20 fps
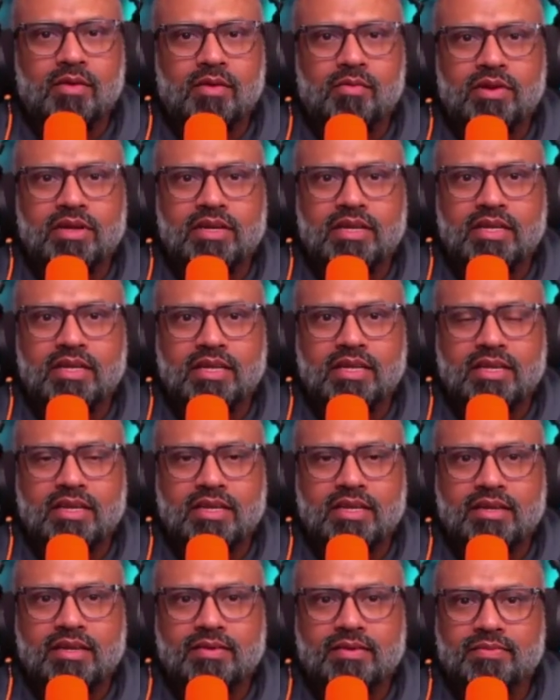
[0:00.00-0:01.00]
Anyone
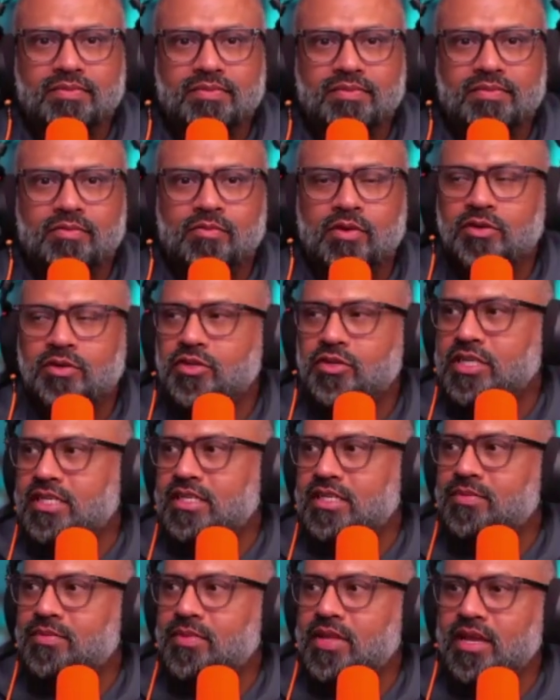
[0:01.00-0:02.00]
want to
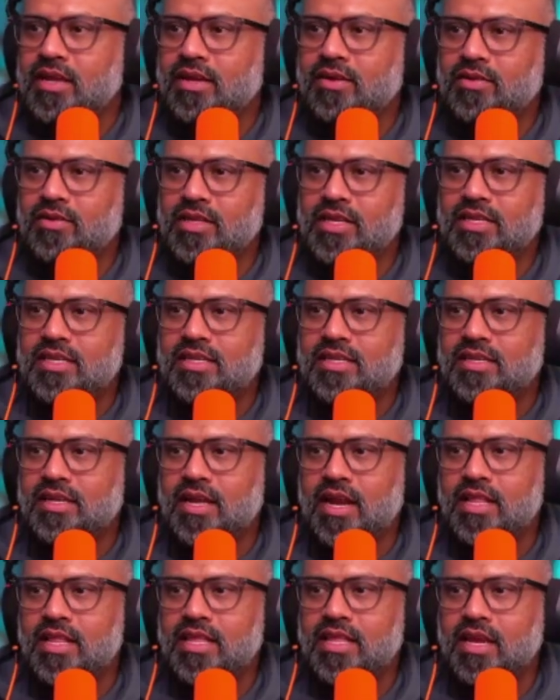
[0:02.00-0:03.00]
share something on this?
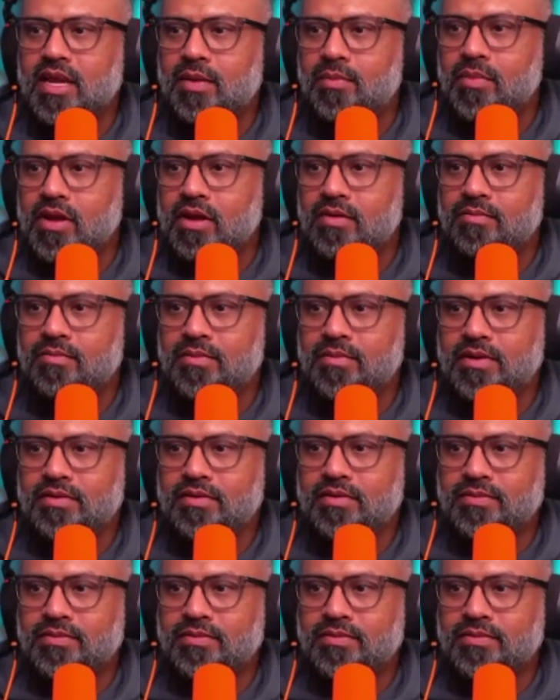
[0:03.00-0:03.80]
Anything coming up?